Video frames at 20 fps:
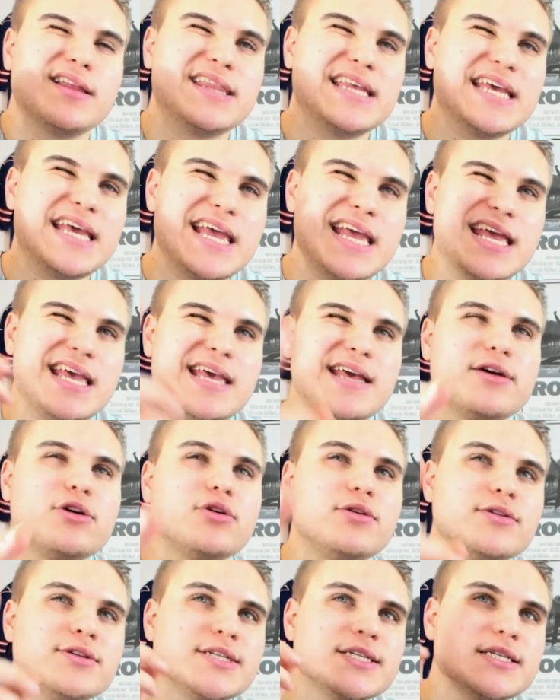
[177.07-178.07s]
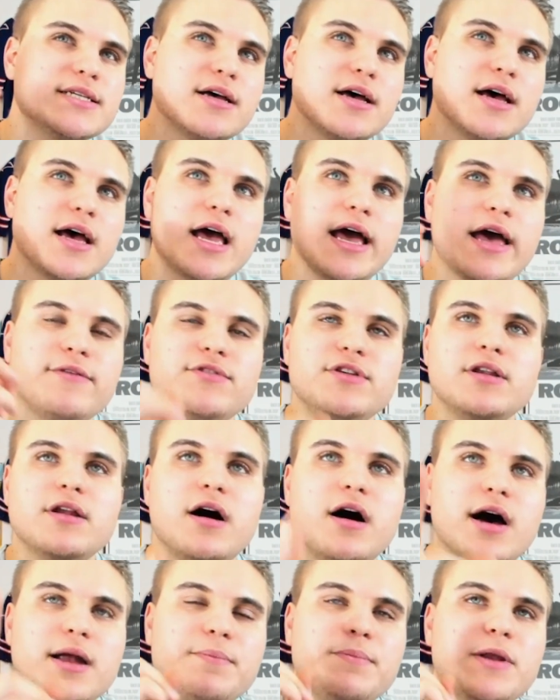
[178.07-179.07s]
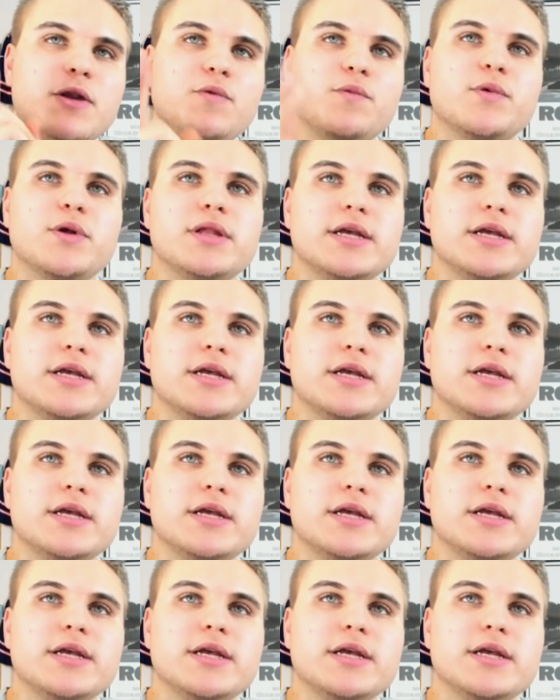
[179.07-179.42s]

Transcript: the Eagles have not been